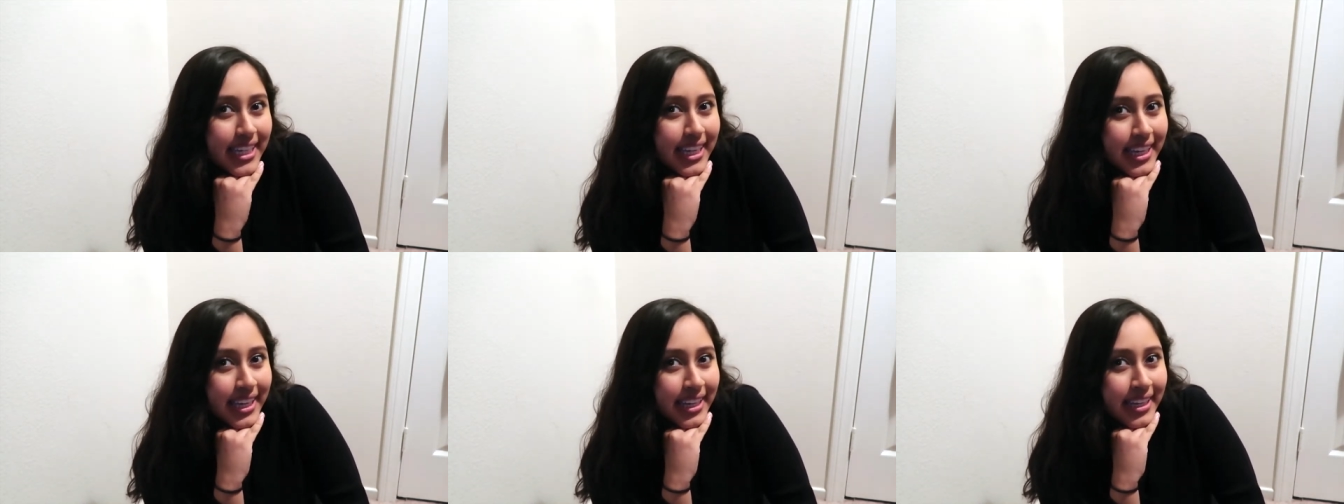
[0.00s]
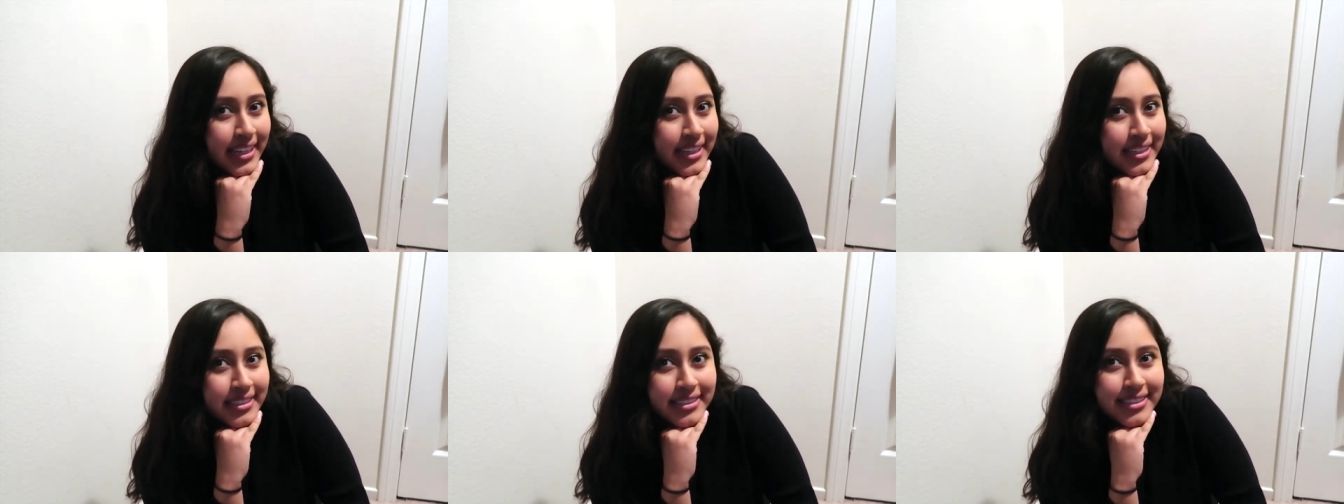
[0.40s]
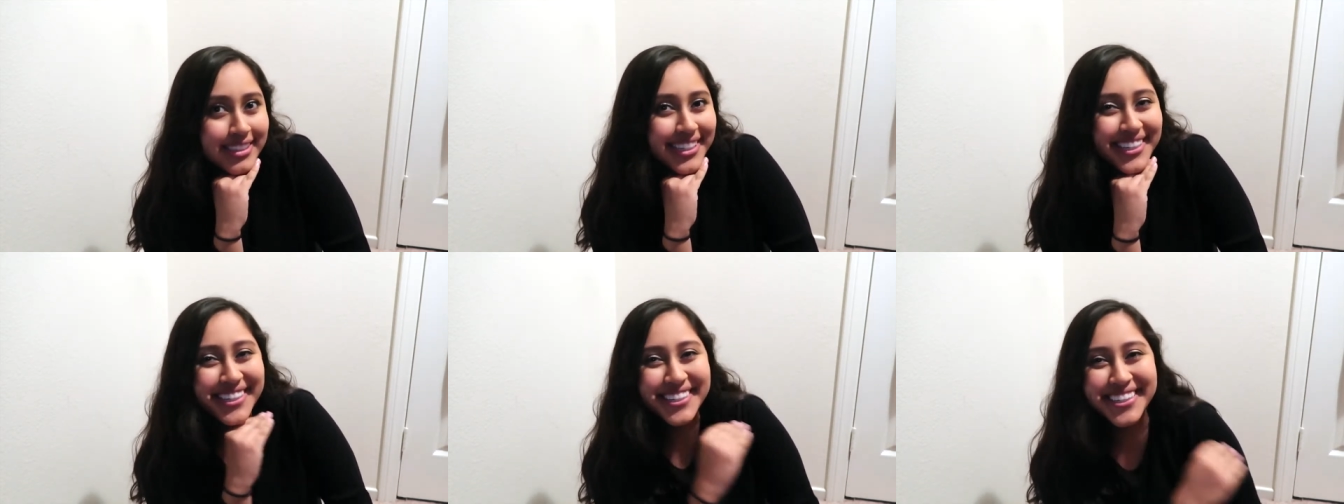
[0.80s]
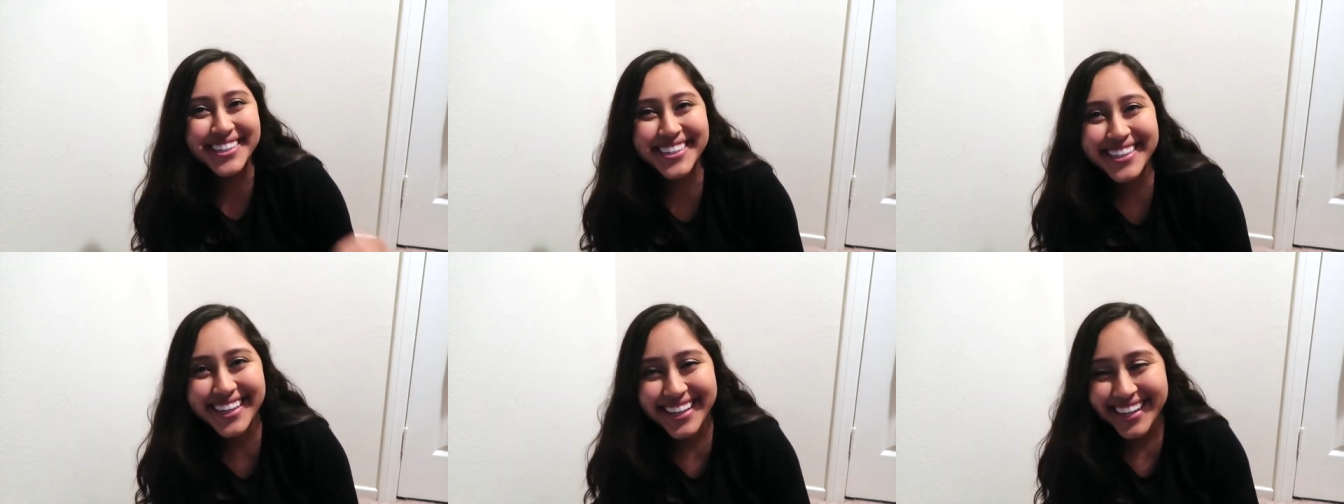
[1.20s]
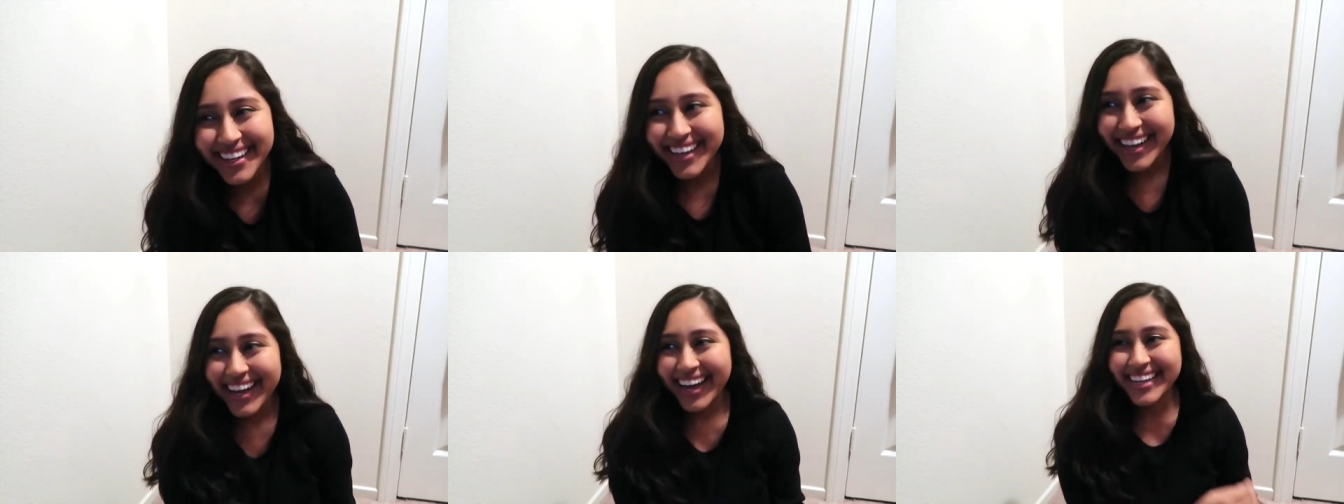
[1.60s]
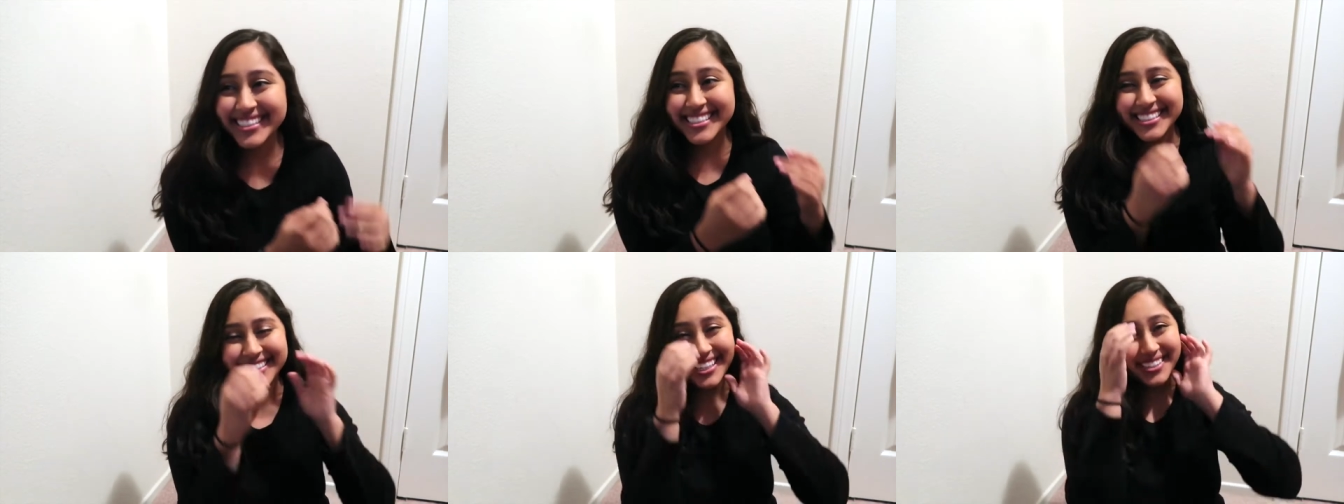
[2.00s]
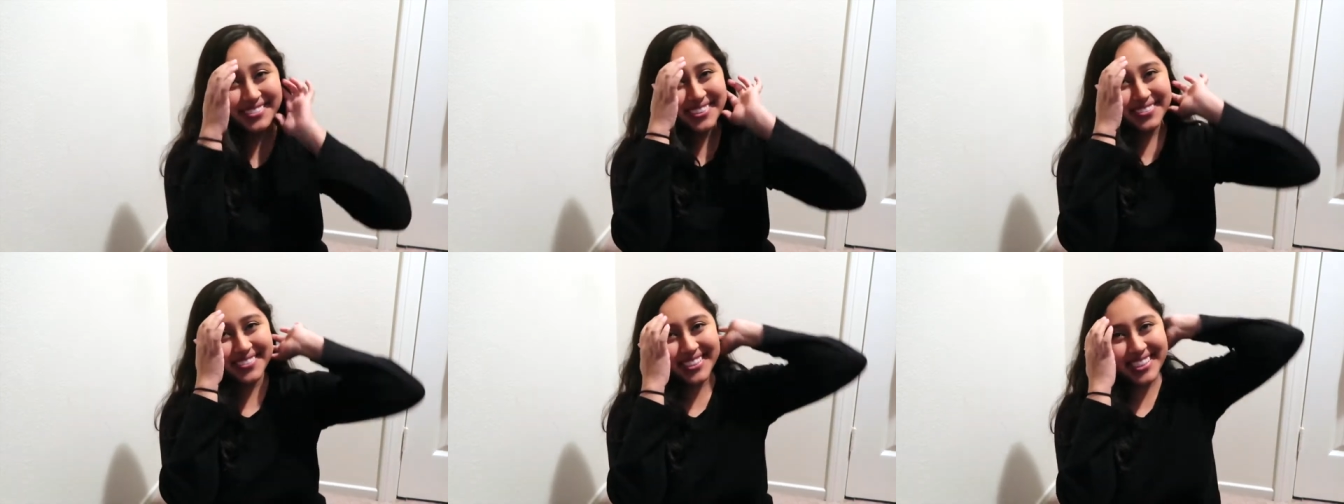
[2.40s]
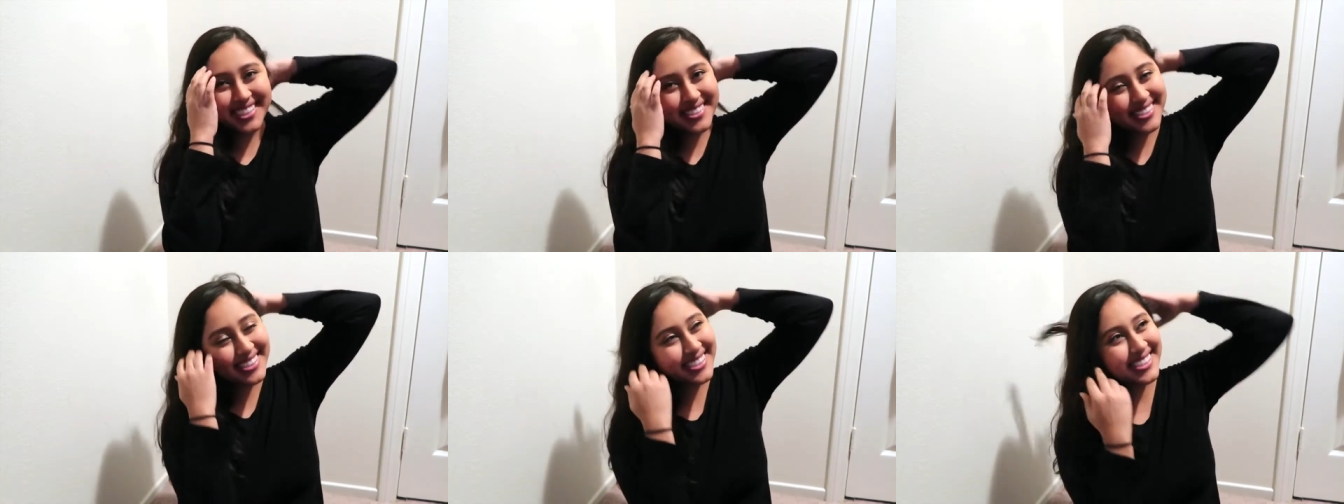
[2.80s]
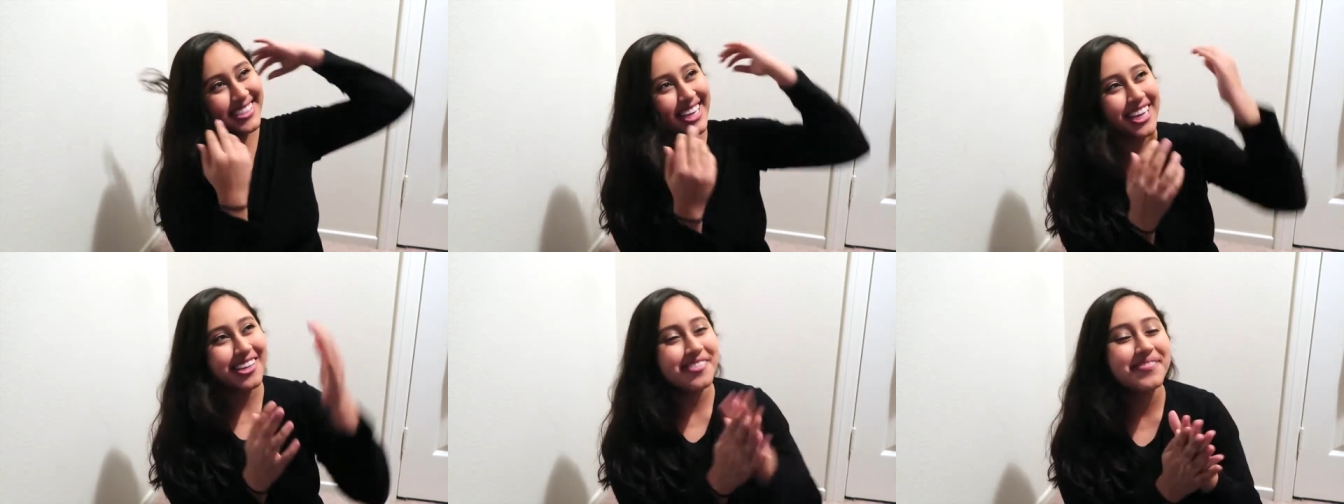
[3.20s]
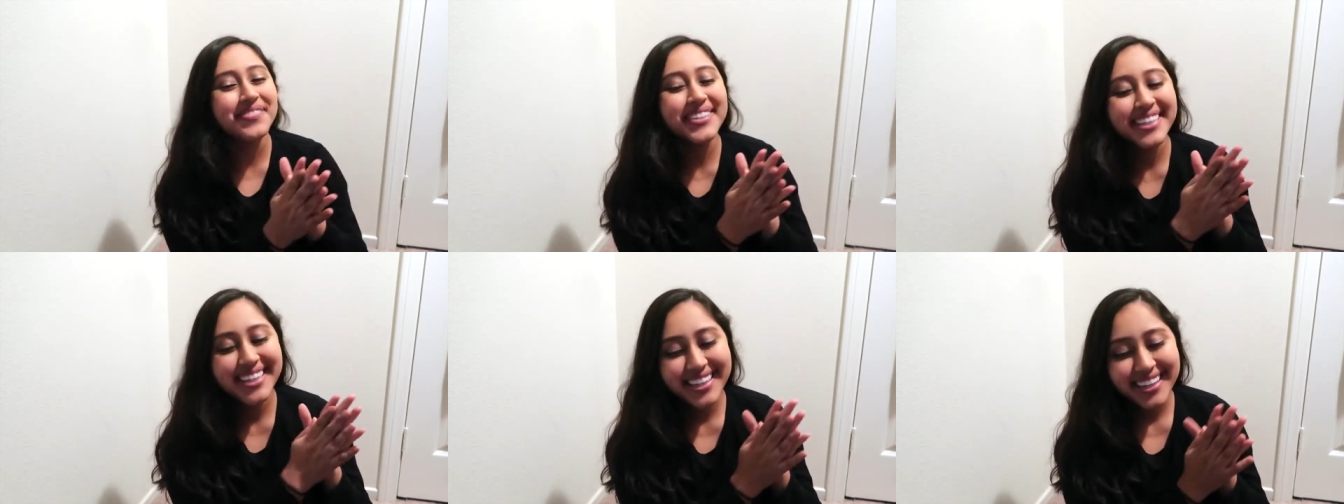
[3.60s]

and I start my videos the same.